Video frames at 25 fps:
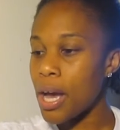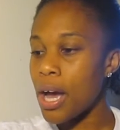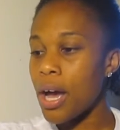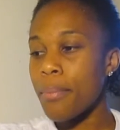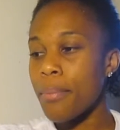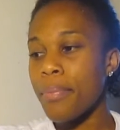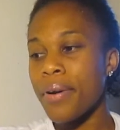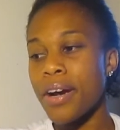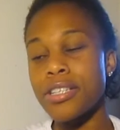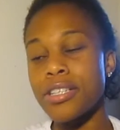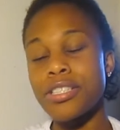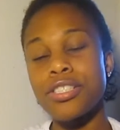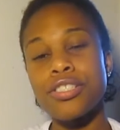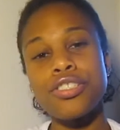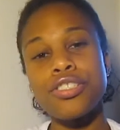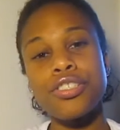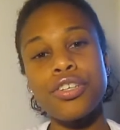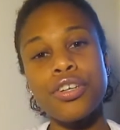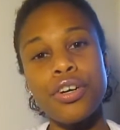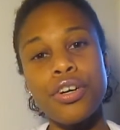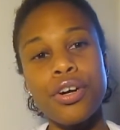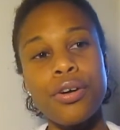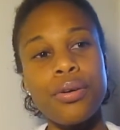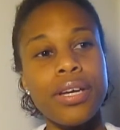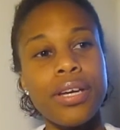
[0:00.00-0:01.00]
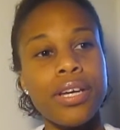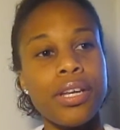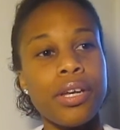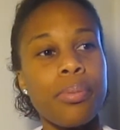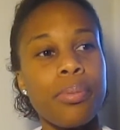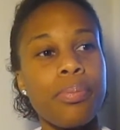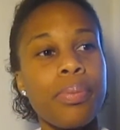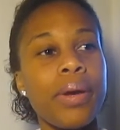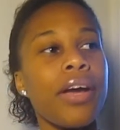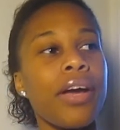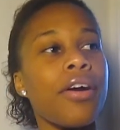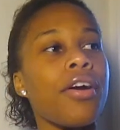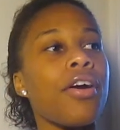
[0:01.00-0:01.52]
Purchase your go-getter
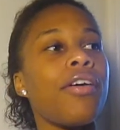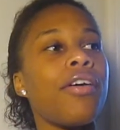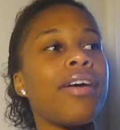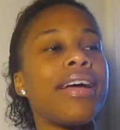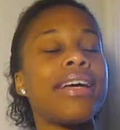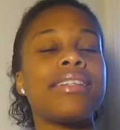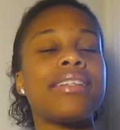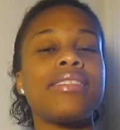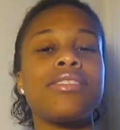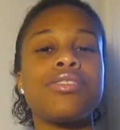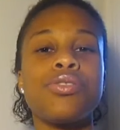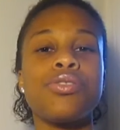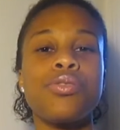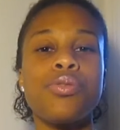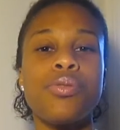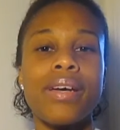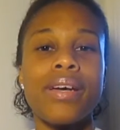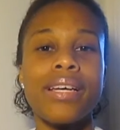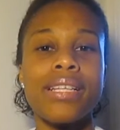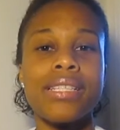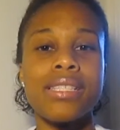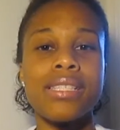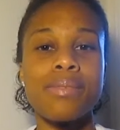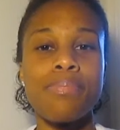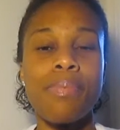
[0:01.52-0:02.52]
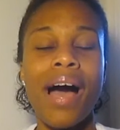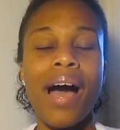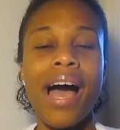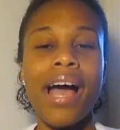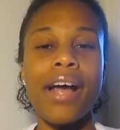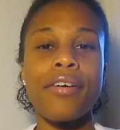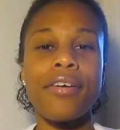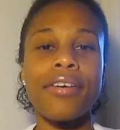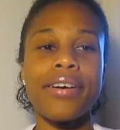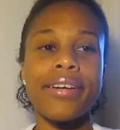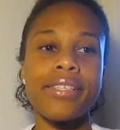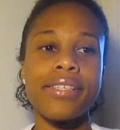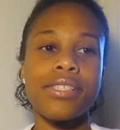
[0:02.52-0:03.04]
apparel. It's to
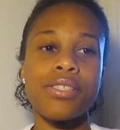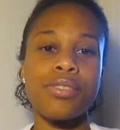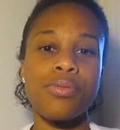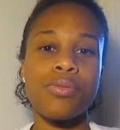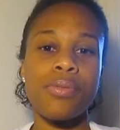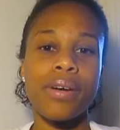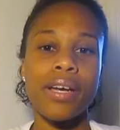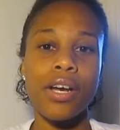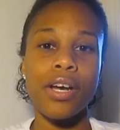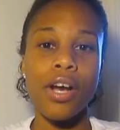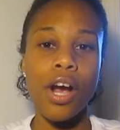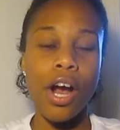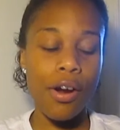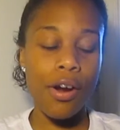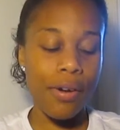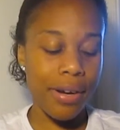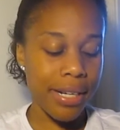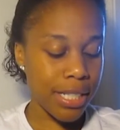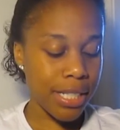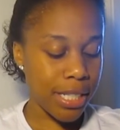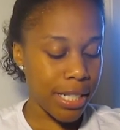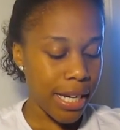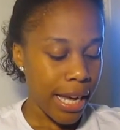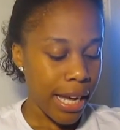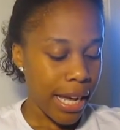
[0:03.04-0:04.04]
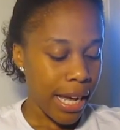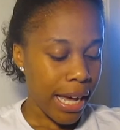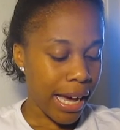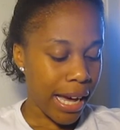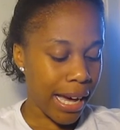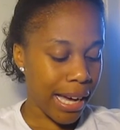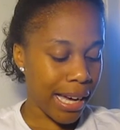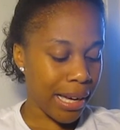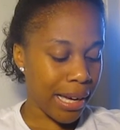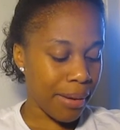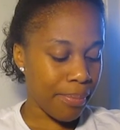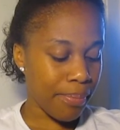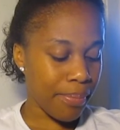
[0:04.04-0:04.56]
inspire, it's to encourage
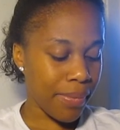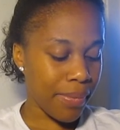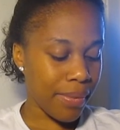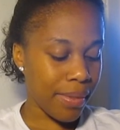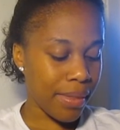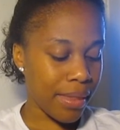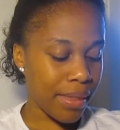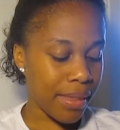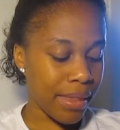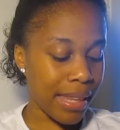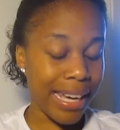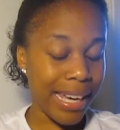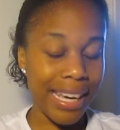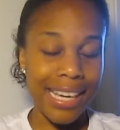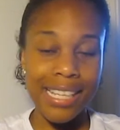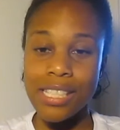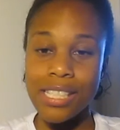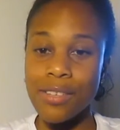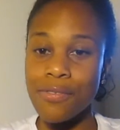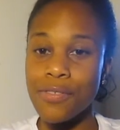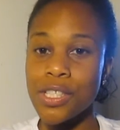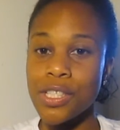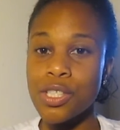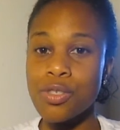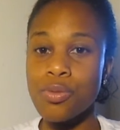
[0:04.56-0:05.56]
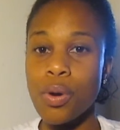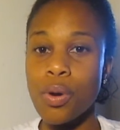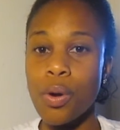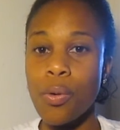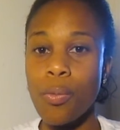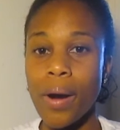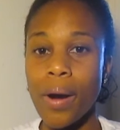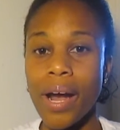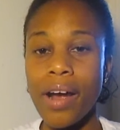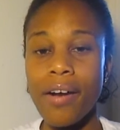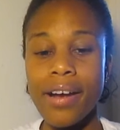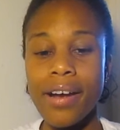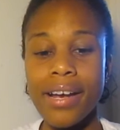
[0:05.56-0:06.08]
the individual
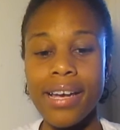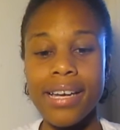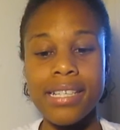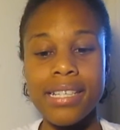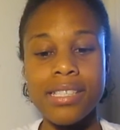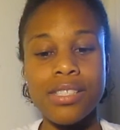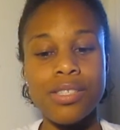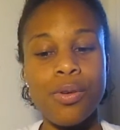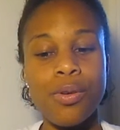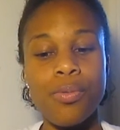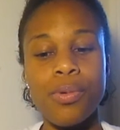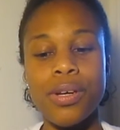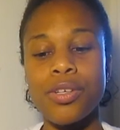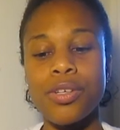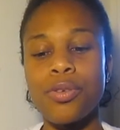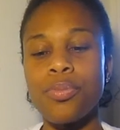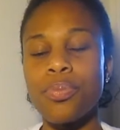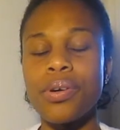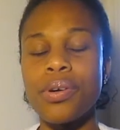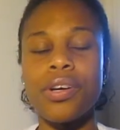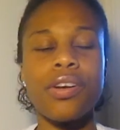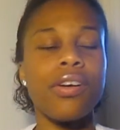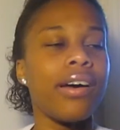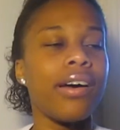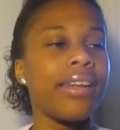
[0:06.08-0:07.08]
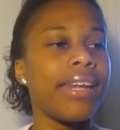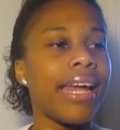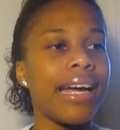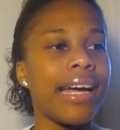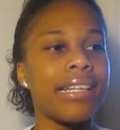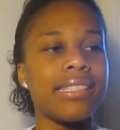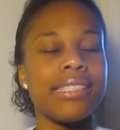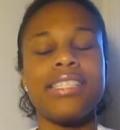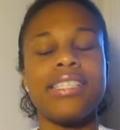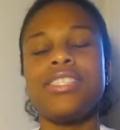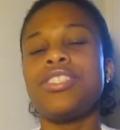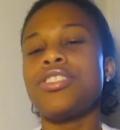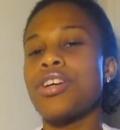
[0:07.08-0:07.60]
wearing it. So when you put on
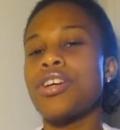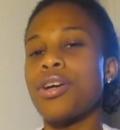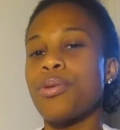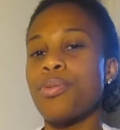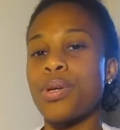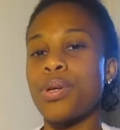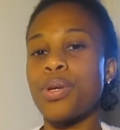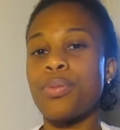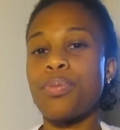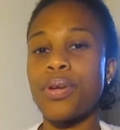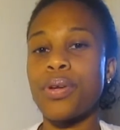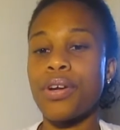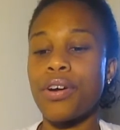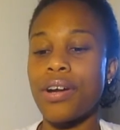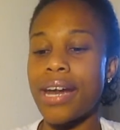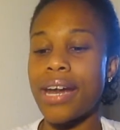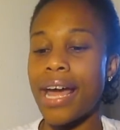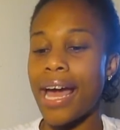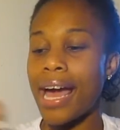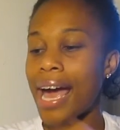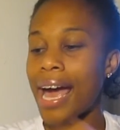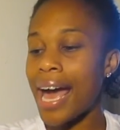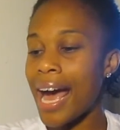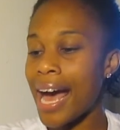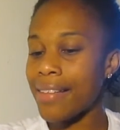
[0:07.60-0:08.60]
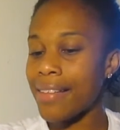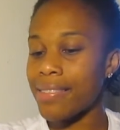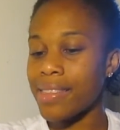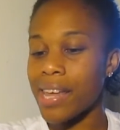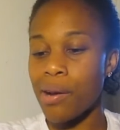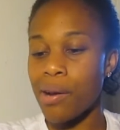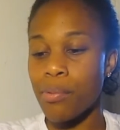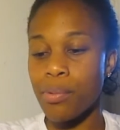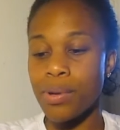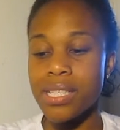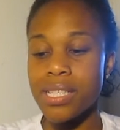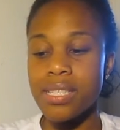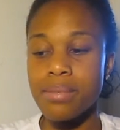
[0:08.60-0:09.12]
that t-shirt, when you put on that hat,
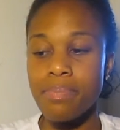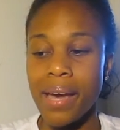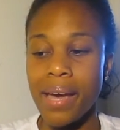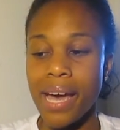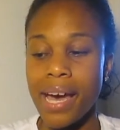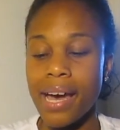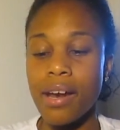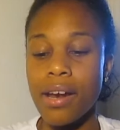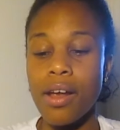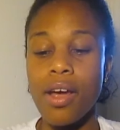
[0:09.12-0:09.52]
that wristband,